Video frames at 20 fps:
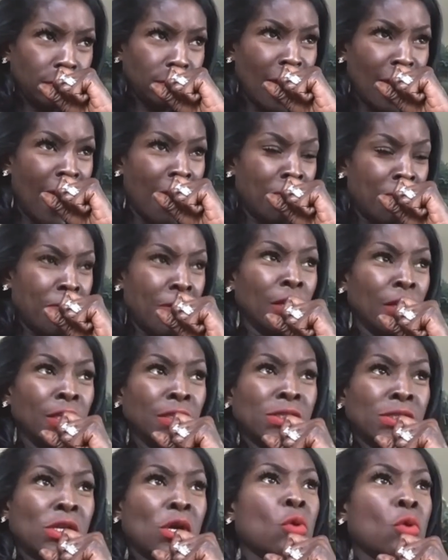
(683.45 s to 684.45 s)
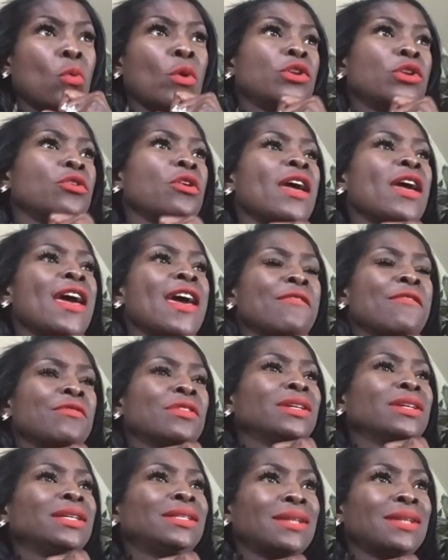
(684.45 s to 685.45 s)
I feel as though when you're
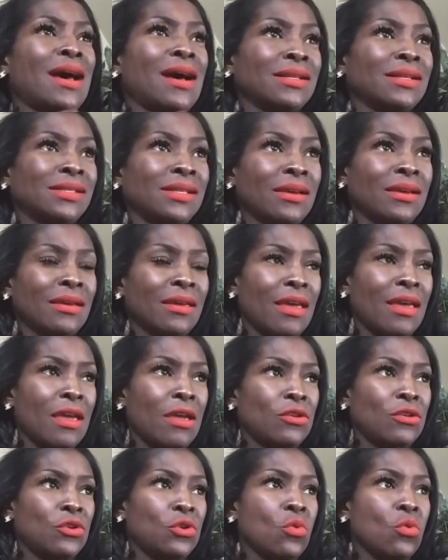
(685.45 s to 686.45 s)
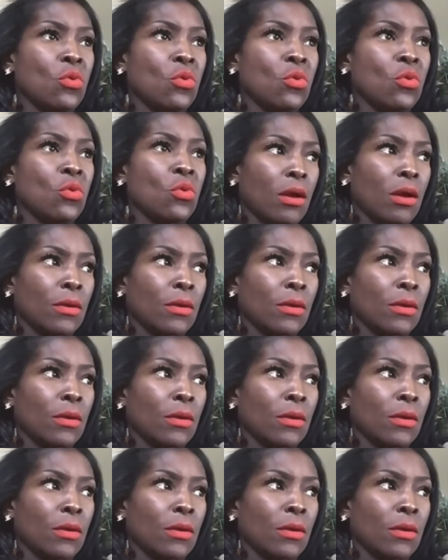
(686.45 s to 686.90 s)
heavily toxic and you are,